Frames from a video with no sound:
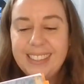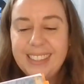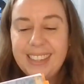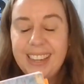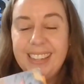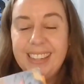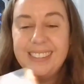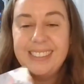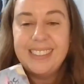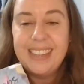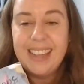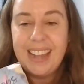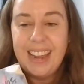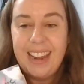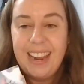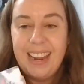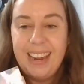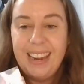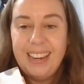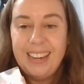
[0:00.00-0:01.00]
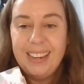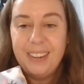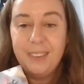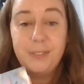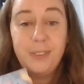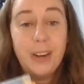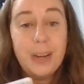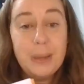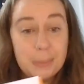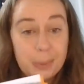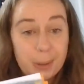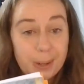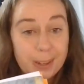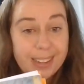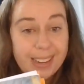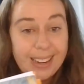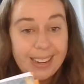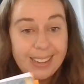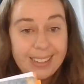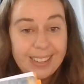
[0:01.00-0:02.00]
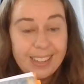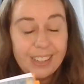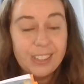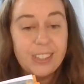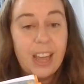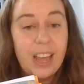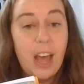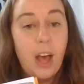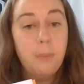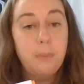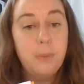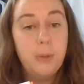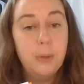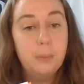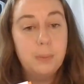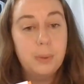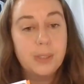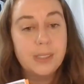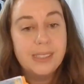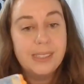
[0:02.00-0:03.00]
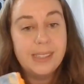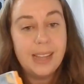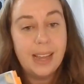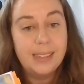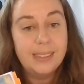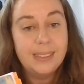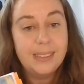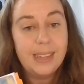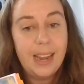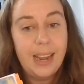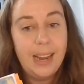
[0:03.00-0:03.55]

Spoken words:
it's a framework in here to help you present